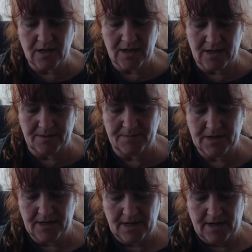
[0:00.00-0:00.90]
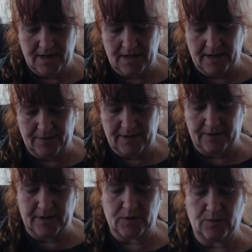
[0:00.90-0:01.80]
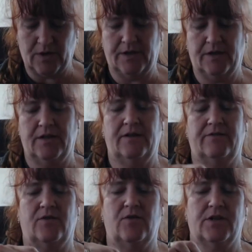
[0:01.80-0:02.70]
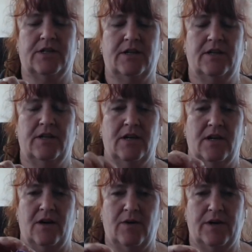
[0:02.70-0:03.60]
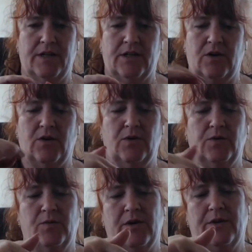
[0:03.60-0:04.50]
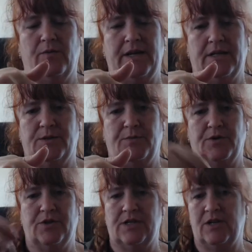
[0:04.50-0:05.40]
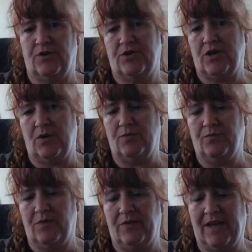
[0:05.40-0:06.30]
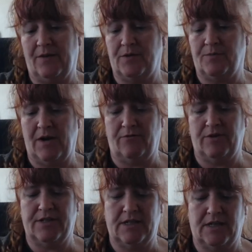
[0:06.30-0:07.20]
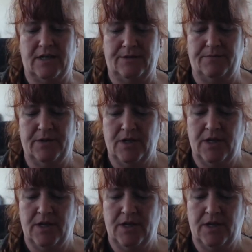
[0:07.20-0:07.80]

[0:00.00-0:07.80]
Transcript: Um, and then this one, of course, I wanted it to hold where the weight disperses here, so that was my reasoning on them.